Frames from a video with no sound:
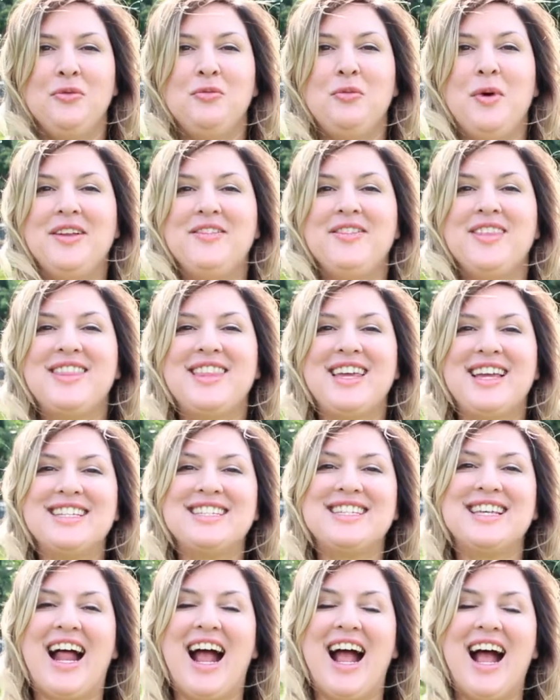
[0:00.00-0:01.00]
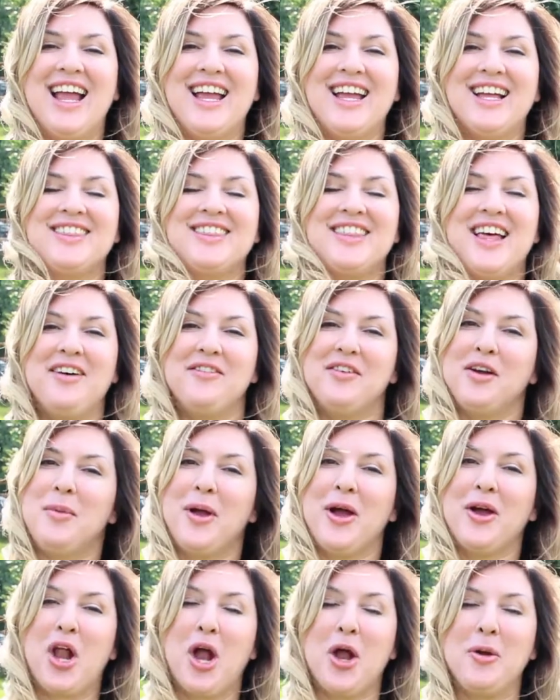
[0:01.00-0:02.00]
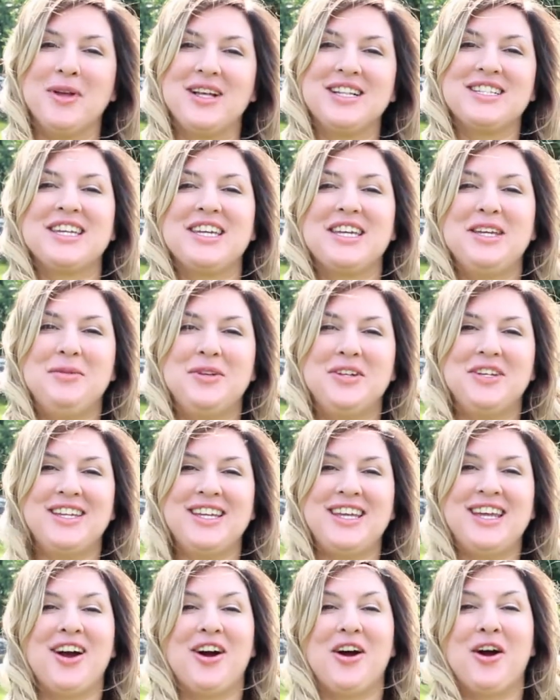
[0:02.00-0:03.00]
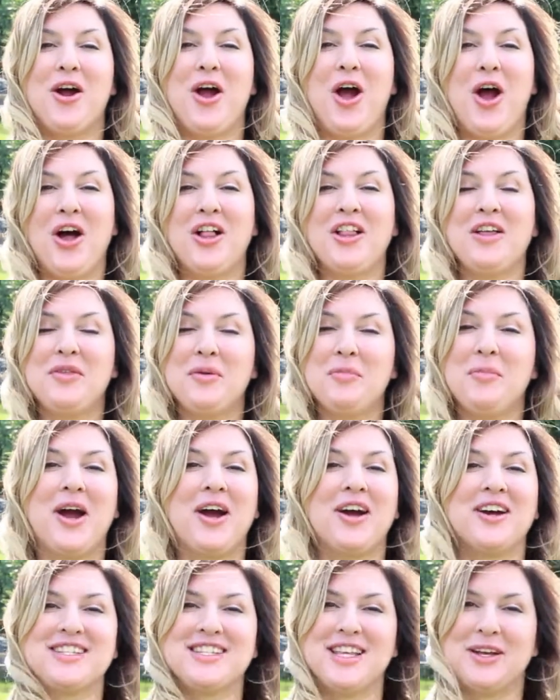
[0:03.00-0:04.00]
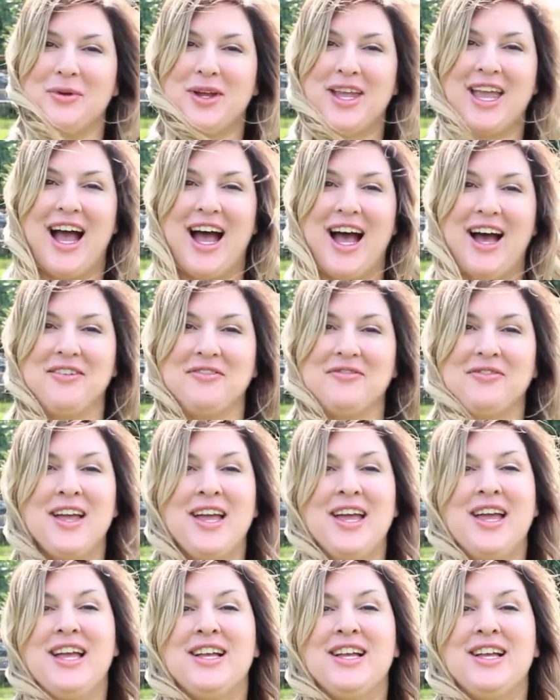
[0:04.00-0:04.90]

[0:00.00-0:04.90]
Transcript: One of the things that I love about our Milton community are all of the parks that we have.